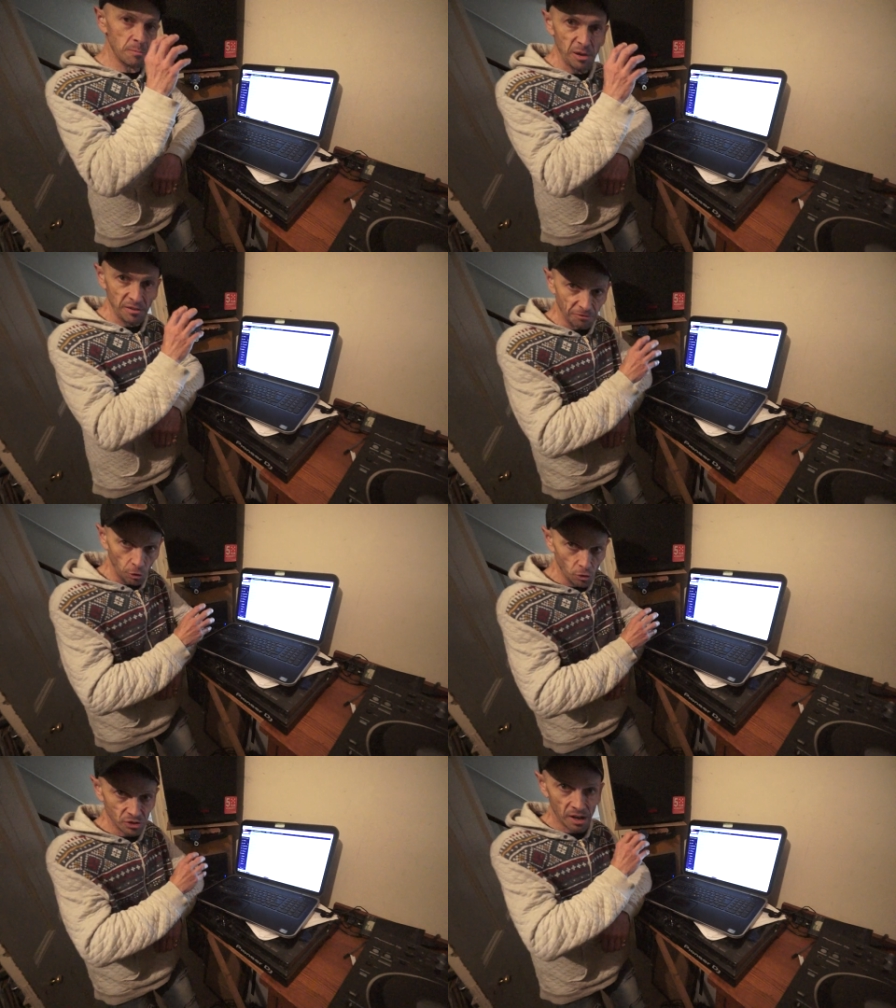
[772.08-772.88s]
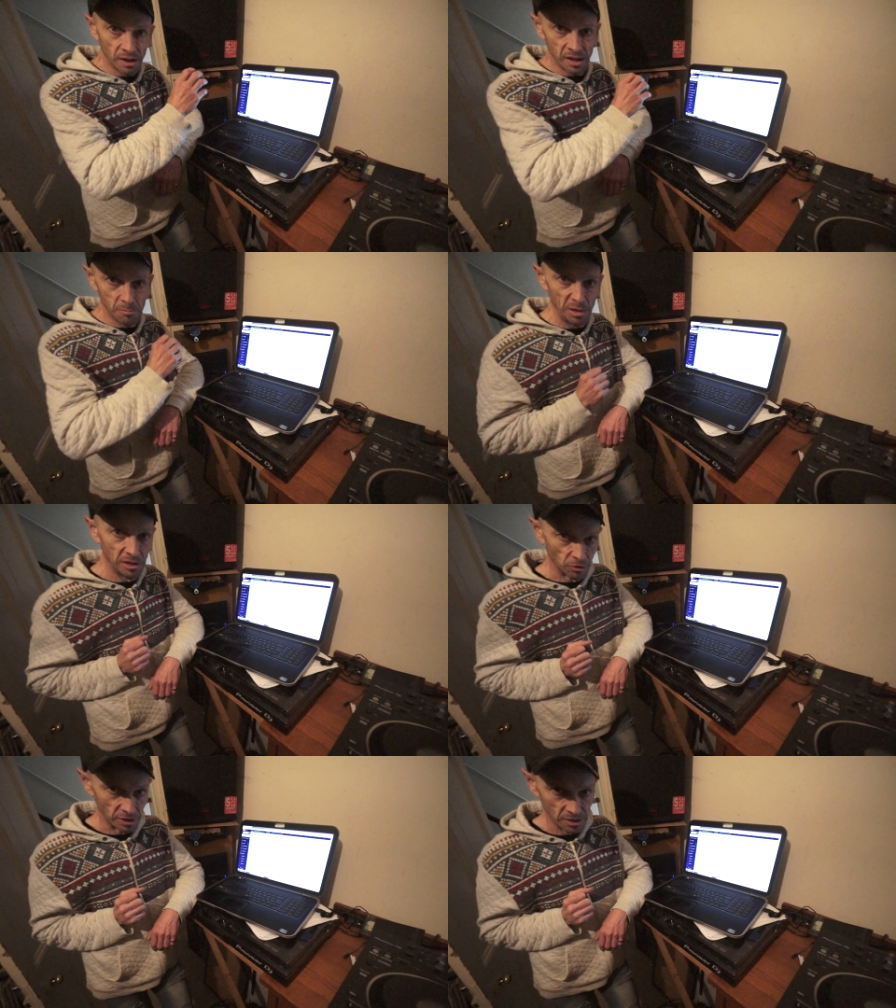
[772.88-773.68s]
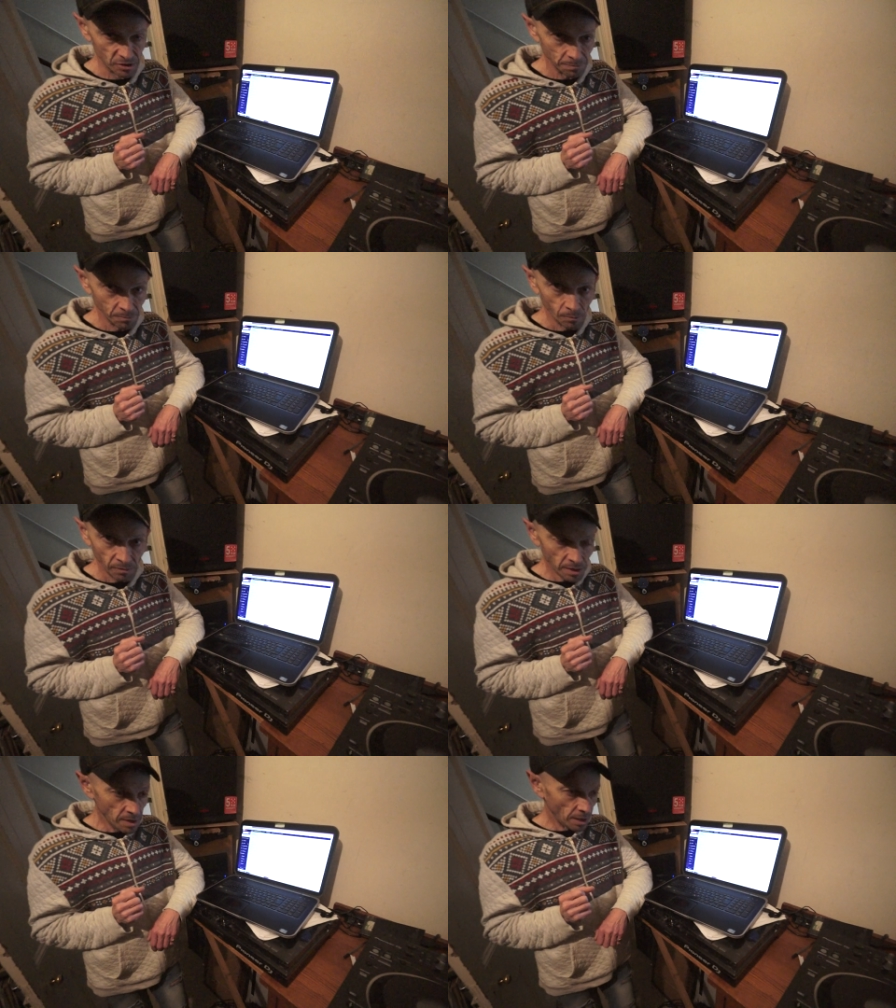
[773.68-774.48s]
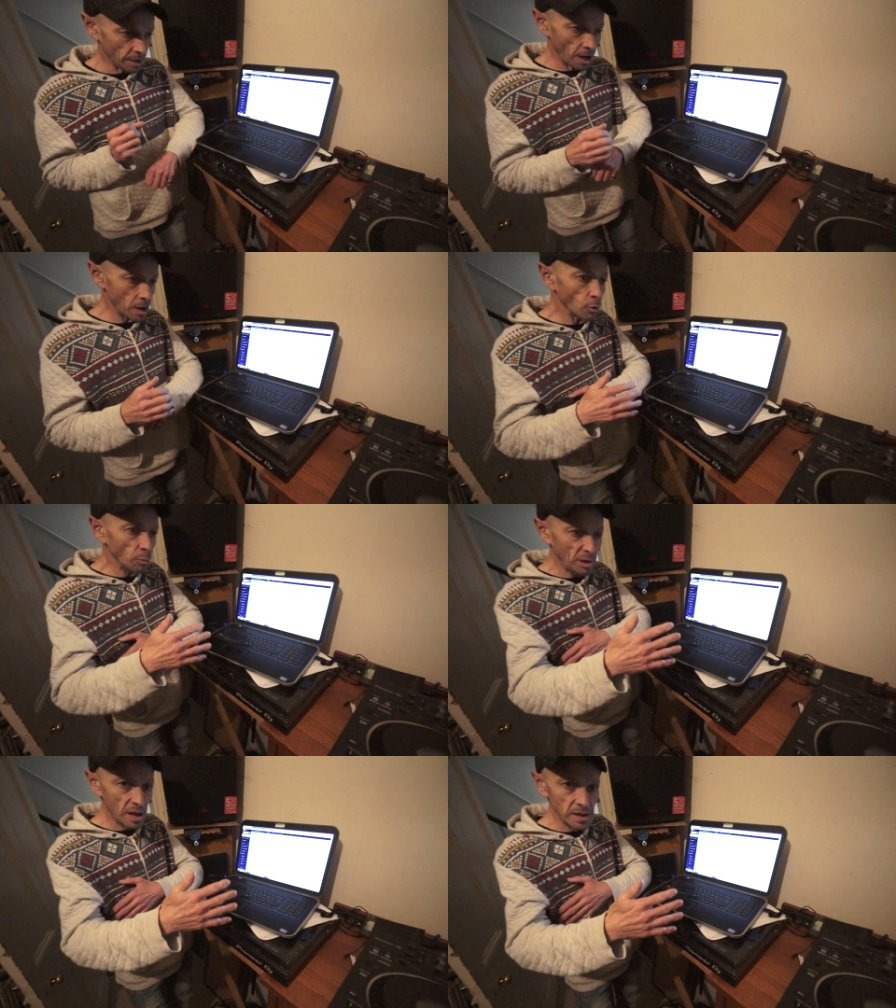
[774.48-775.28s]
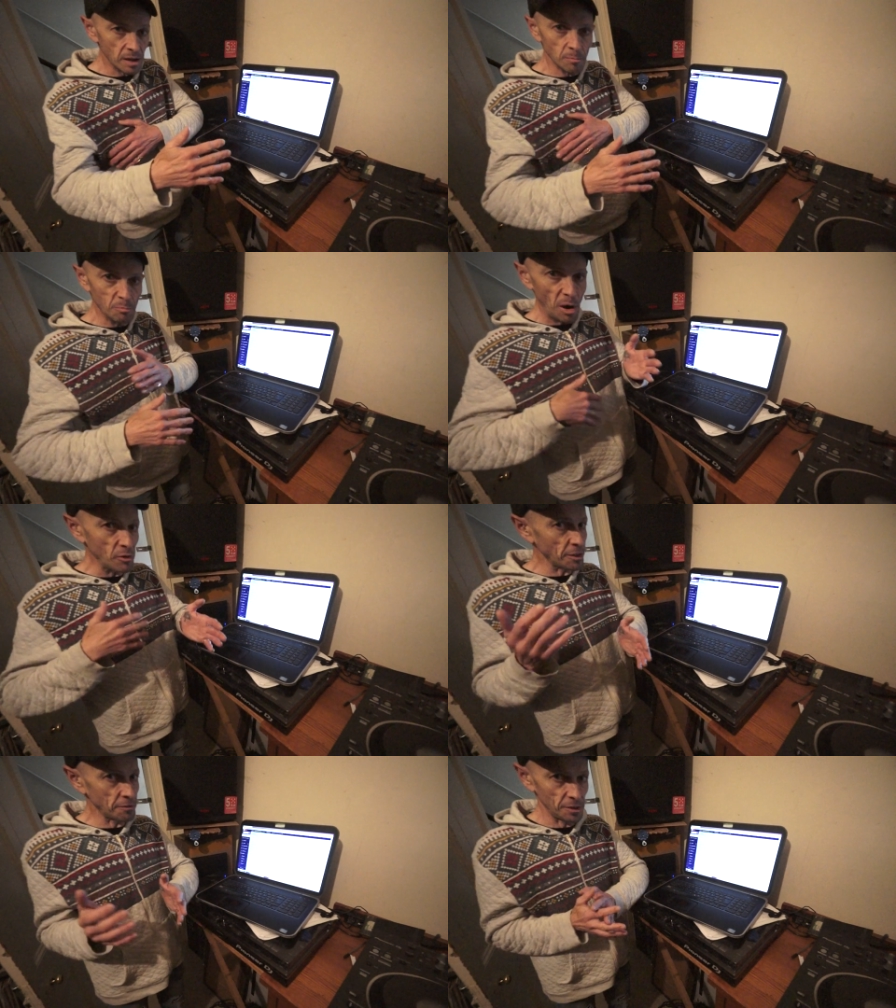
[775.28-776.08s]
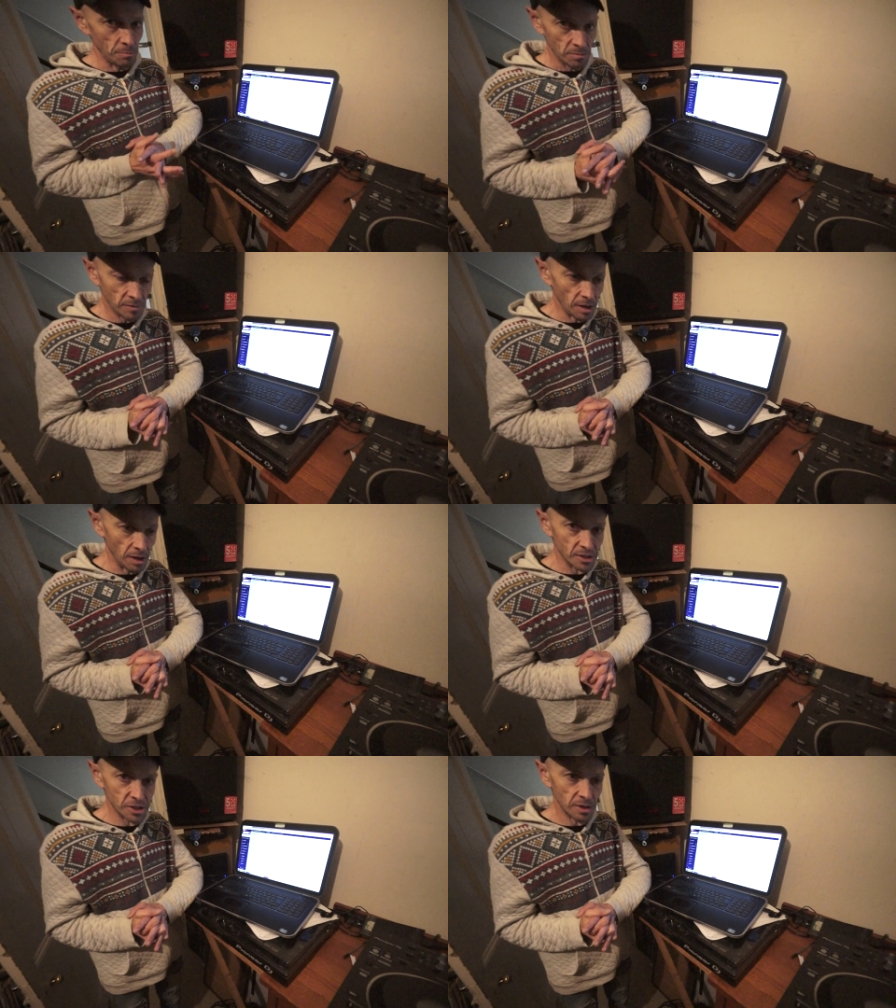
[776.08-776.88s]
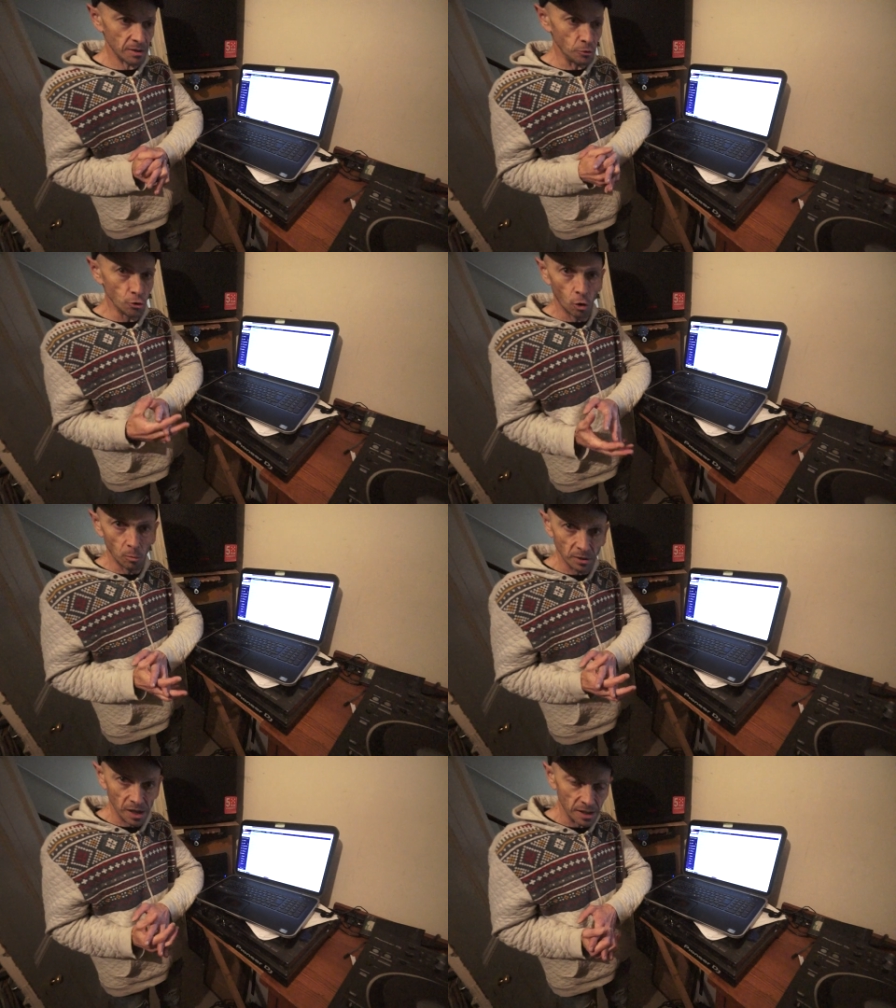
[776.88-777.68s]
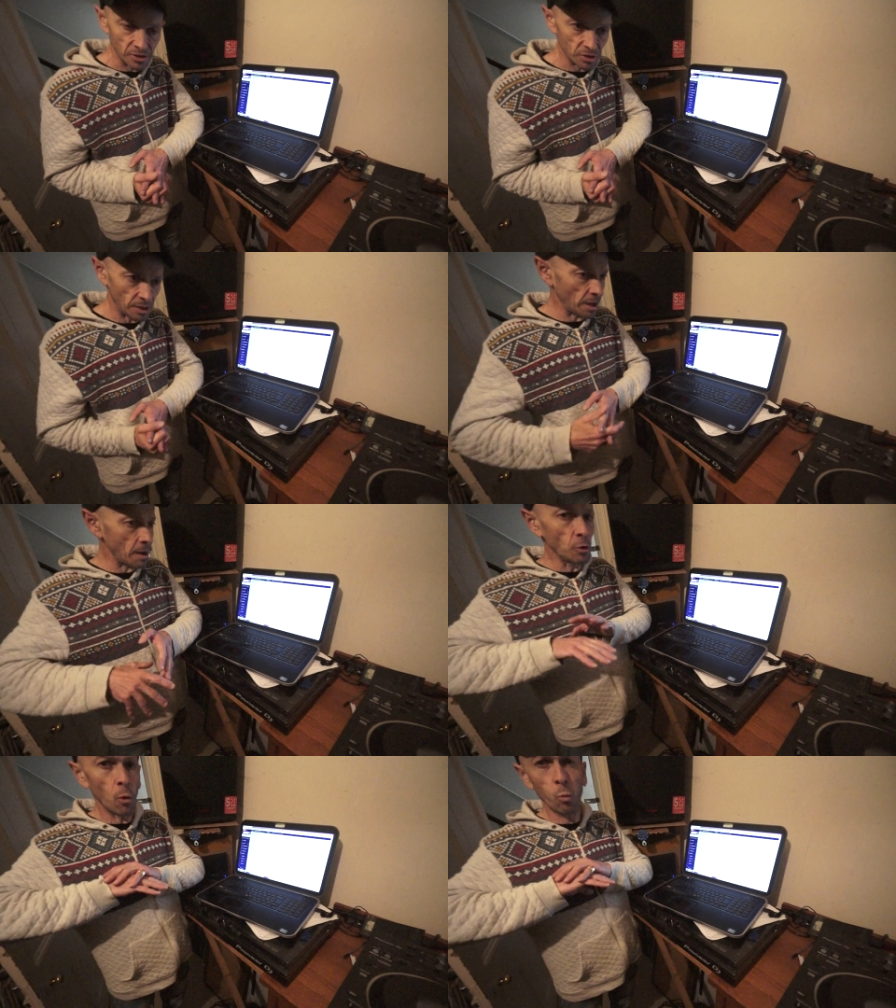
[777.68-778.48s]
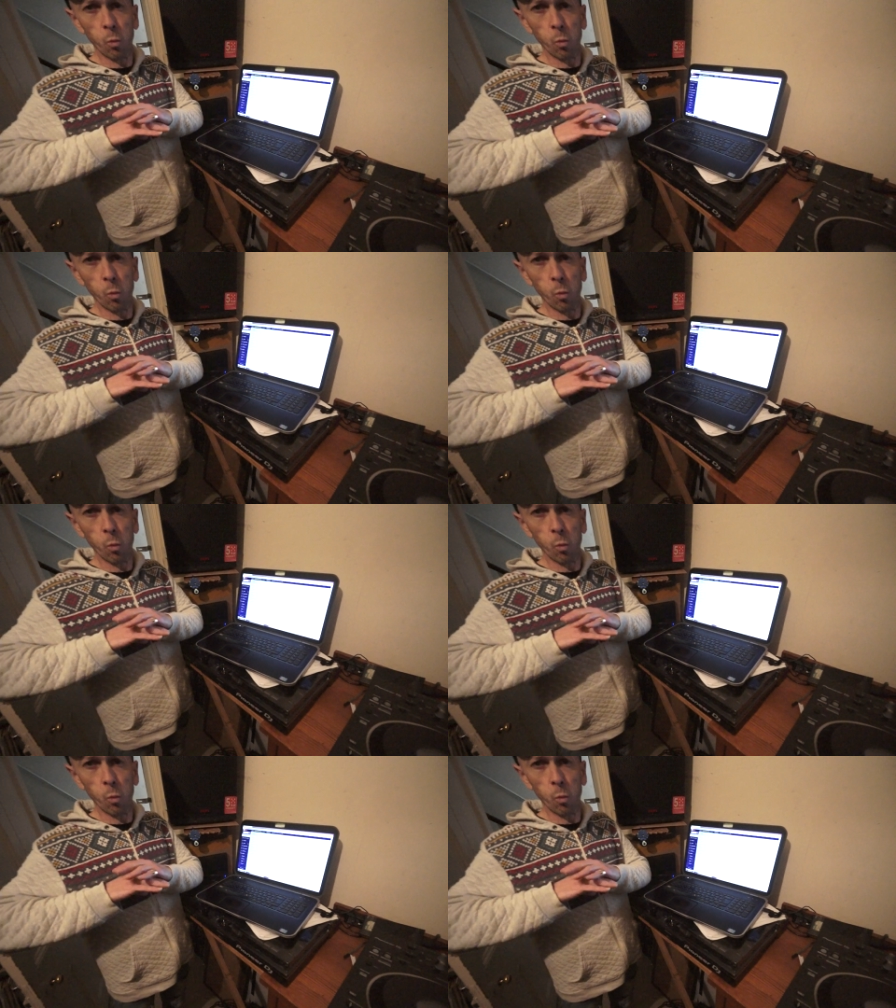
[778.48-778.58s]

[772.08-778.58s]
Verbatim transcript: MP4s and MP3s and I will play both of them at normal gigs and I'm not